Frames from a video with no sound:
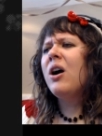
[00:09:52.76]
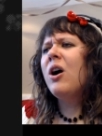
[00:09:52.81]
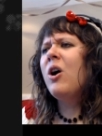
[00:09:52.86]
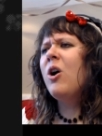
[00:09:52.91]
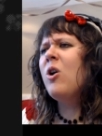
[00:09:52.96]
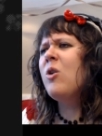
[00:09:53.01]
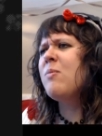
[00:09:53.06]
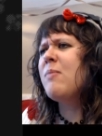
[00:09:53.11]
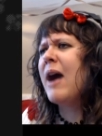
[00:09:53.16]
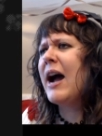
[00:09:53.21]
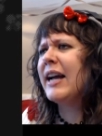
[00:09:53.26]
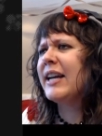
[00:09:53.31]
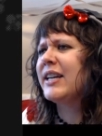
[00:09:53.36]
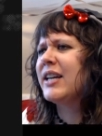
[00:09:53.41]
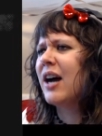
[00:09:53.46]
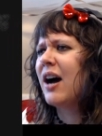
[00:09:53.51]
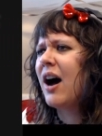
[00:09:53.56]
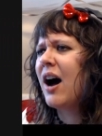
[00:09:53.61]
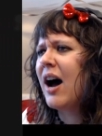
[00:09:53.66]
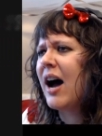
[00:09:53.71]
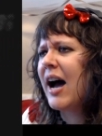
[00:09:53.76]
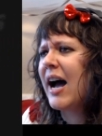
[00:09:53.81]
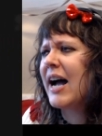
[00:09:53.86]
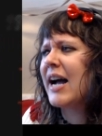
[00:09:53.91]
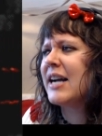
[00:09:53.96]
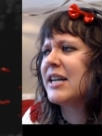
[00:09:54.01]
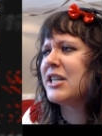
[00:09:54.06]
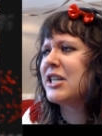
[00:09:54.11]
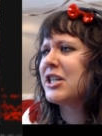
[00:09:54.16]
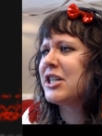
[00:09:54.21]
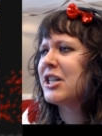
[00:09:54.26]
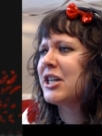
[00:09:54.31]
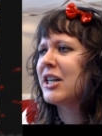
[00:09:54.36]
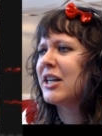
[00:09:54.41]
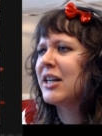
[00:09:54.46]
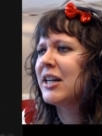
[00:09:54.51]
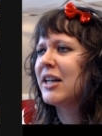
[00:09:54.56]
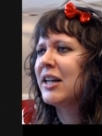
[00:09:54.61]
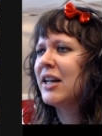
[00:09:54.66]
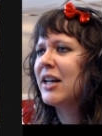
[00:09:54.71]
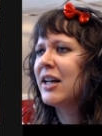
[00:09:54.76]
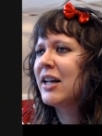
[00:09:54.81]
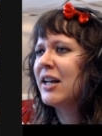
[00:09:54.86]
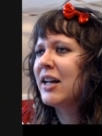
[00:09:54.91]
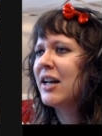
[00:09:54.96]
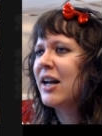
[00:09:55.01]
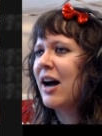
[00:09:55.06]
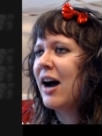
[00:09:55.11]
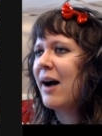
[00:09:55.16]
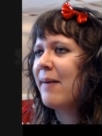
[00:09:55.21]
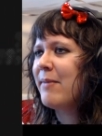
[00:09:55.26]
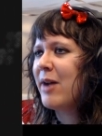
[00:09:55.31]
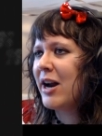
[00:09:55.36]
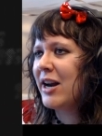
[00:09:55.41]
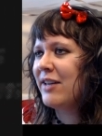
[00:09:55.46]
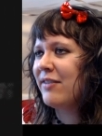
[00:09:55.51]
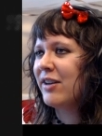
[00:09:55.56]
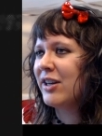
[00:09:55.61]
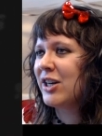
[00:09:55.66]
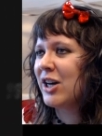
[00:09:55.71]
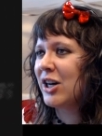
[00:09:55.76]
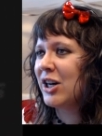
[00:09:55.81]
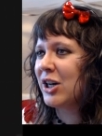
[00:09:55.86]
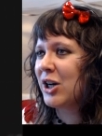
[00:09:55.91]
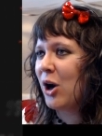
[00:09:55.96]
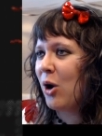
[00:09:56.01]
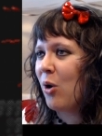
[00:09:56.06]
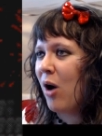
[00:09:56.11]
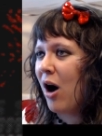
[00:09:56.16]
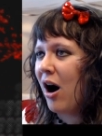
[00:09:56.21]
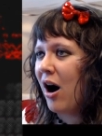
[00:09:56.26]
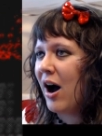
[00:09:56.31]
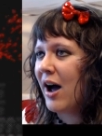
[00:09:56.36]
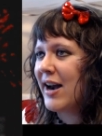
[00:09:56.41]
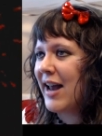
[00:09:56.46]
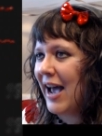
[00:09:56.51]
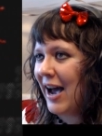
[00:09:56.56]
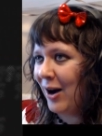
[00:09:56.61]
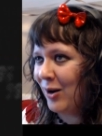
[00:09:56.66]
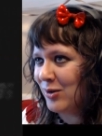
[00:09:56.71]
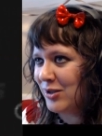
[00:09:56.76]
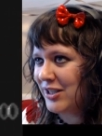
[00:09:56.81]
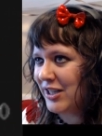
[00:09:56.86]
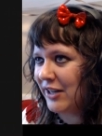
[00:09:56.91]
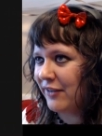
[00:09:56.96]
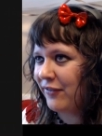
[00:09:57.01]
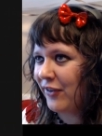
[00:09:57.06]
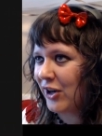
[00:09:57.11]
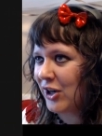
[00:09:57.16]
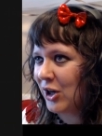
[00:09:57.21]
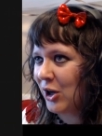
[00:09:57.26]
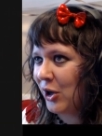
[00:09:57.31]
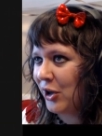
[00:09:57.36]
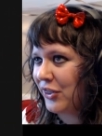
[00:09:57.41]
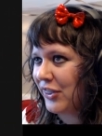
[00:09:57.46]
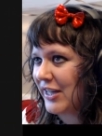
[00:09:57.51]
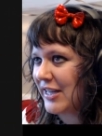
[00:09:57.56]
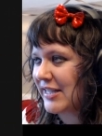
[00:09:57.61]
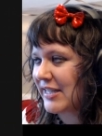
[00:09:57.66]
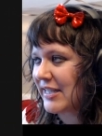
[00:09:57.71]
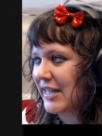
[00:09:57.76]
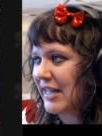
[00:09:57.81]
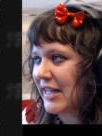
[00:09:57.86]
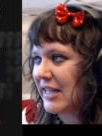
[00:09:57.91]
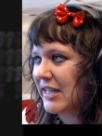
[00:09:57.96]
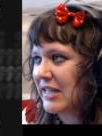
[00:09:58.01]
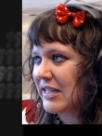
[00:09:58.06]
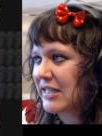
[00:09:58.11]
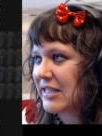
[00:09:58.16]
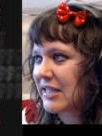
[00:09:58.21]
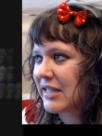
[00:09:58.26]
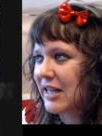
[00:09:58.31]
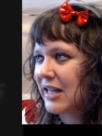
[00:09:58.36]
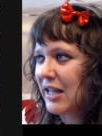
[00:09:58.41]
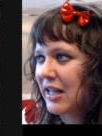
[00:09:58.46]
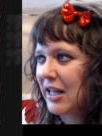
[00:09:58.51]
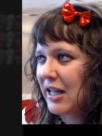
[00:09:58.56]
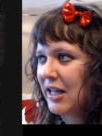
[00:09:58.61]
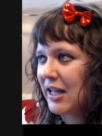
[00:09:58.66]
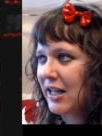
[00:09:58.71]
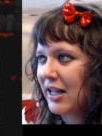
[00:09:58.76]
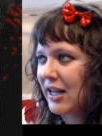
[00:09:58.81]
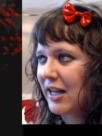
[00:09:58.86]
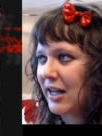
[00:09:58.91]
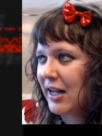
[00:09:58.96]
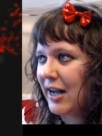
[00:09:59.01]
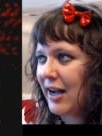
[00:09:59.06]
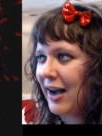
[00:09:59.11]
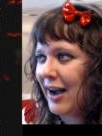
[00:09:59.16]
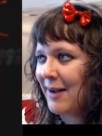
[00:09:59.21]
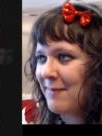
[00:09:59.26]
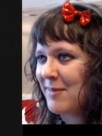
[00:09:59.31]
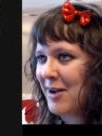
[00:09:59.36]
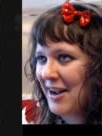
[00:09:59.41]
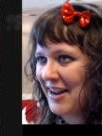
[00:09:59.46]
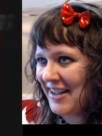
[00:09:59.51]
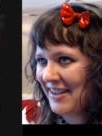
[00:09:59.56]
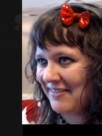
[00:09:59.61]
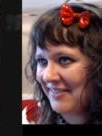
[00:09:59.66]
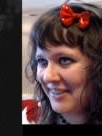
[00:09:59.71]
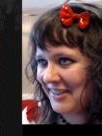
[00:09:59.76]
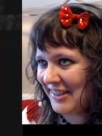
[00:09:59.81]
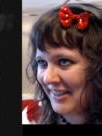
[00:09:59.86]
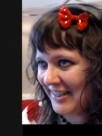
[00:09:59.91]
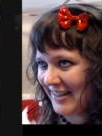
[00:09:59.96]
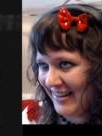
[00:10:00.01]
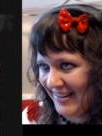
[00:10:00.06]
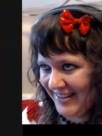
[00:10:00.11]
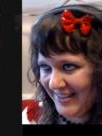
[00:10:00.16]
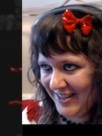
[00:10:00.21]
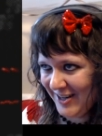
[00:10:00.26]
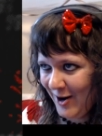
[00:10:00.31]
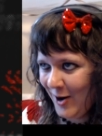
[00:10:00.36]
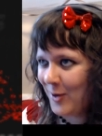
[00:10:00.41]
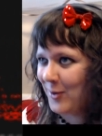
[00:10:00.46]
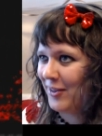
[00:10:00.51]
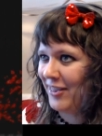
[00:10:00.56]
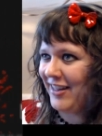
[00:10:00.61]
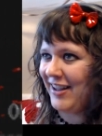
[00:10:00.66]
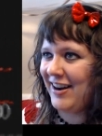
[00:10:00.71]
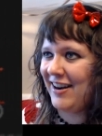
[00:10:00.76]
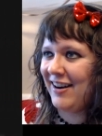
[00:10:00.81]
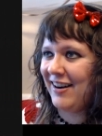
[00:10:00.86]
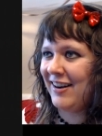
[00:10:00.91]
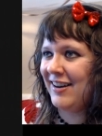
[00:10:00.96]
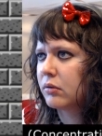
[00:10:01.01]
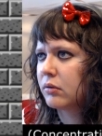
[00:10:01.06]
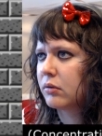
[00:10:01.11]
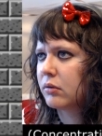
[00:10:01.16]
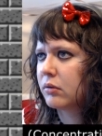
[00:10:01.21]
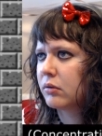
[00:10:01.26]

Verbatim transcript: Oh my gosh! I'm not even gonna go on how difficult this is. I'm not even gonna go there.